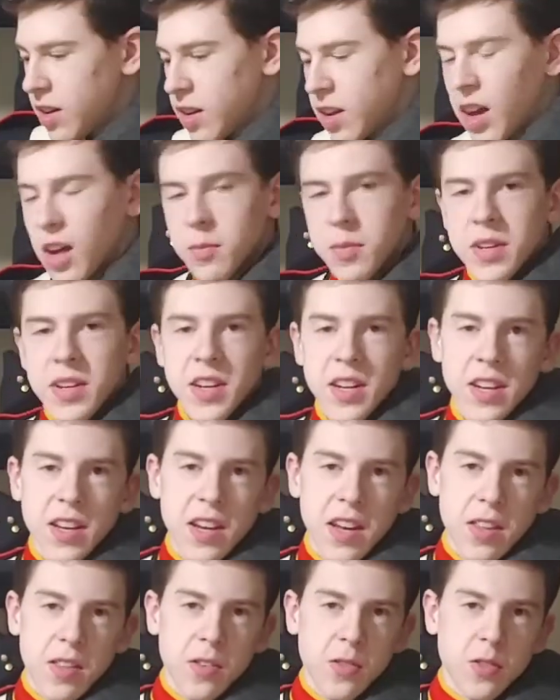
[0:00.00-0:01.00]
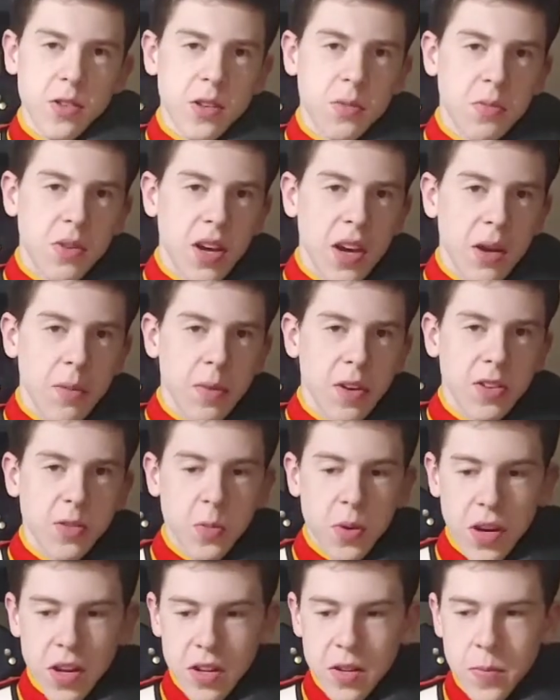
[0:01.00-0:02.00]
I'll be needing to get those sometime as
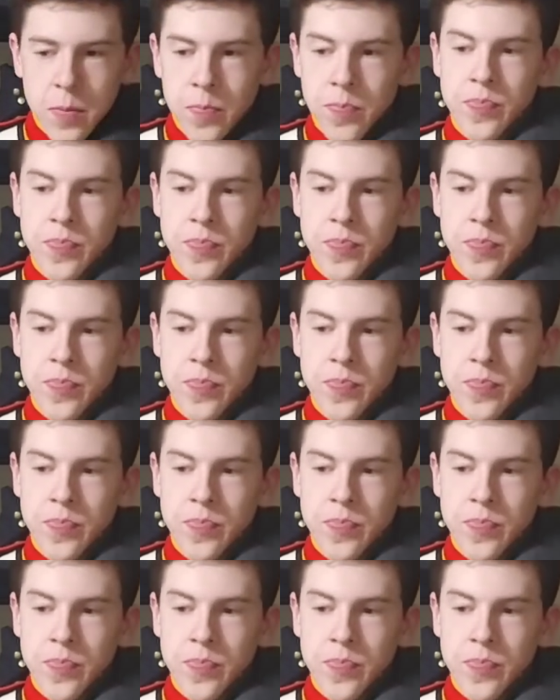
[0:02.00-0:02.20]
well.